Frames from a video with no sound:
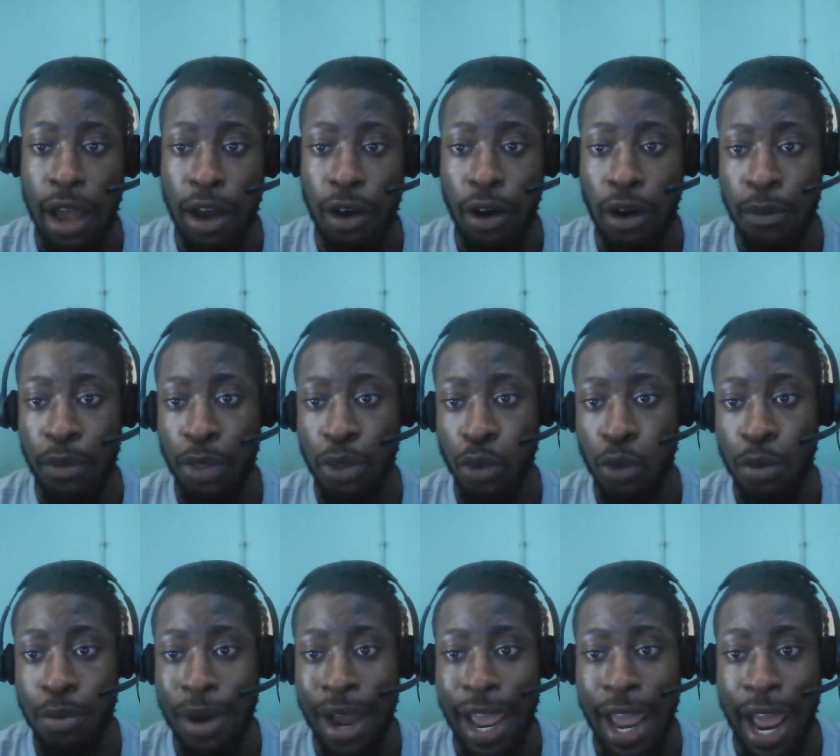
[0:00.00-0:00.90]
um, through
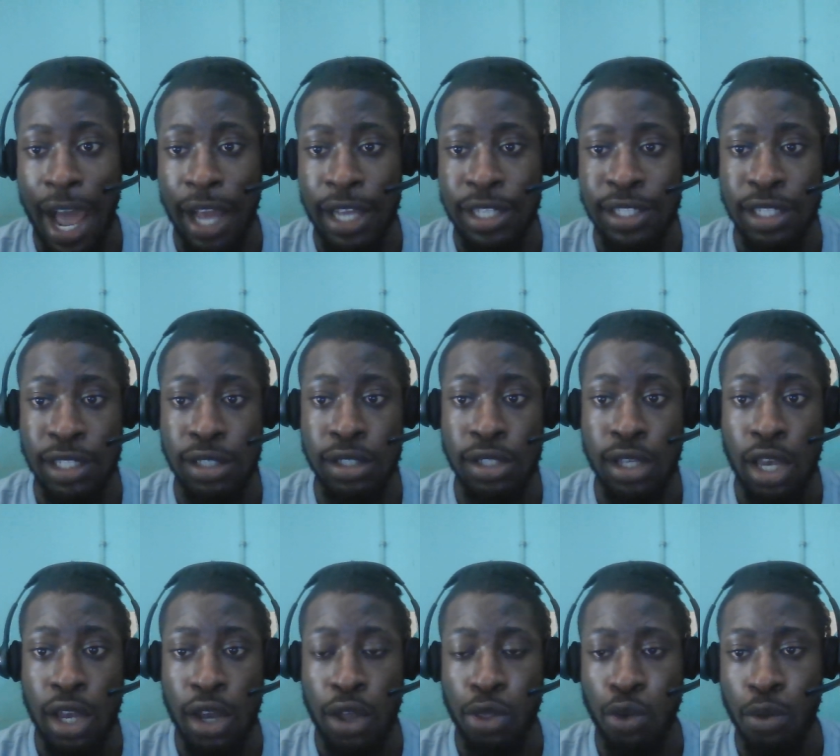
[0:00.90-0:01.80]
my actions,
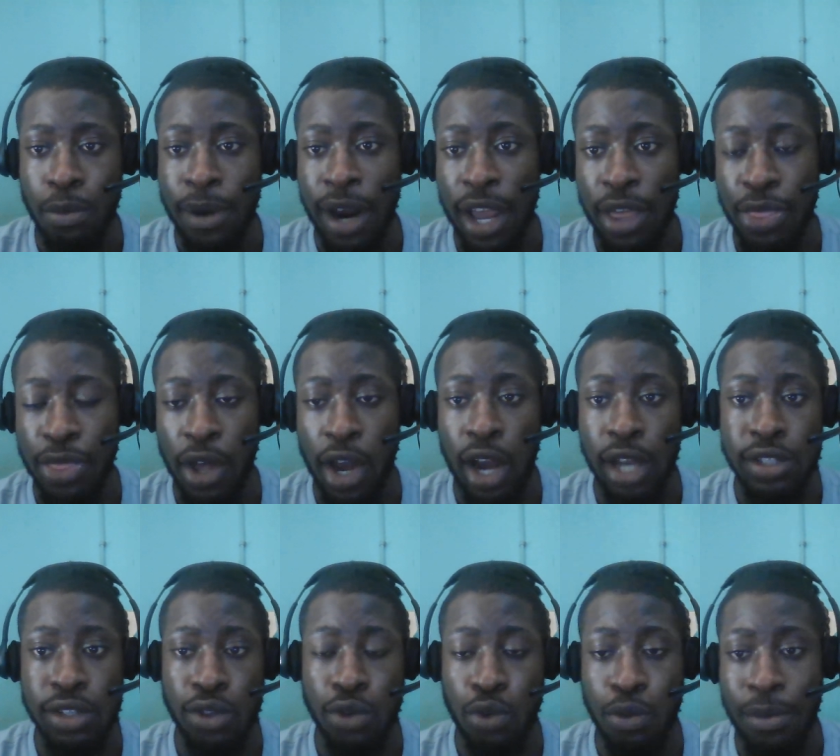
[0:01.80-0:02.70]
through my
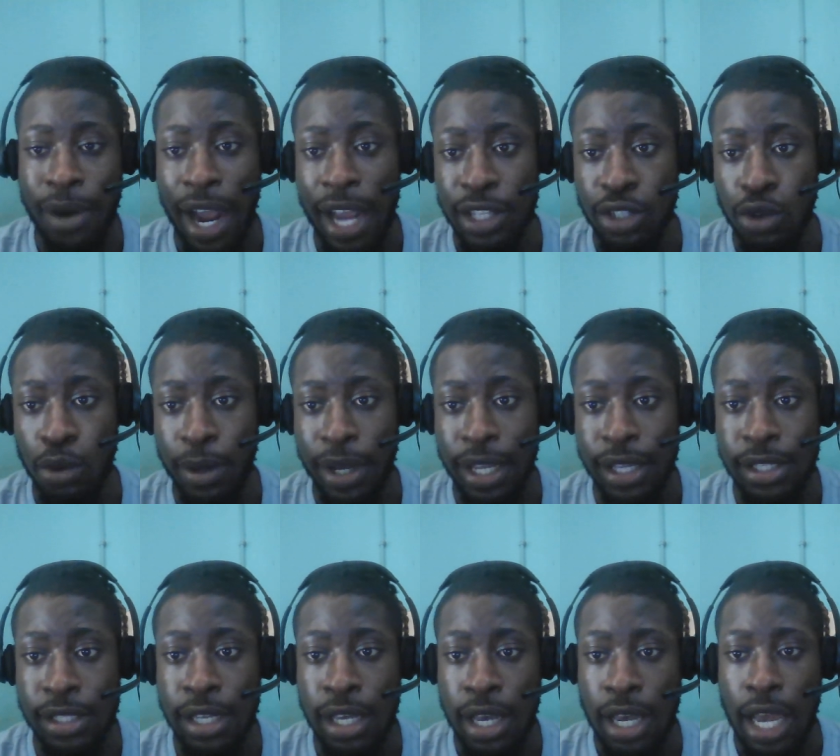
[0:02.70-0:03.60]
thoughts, through my doings,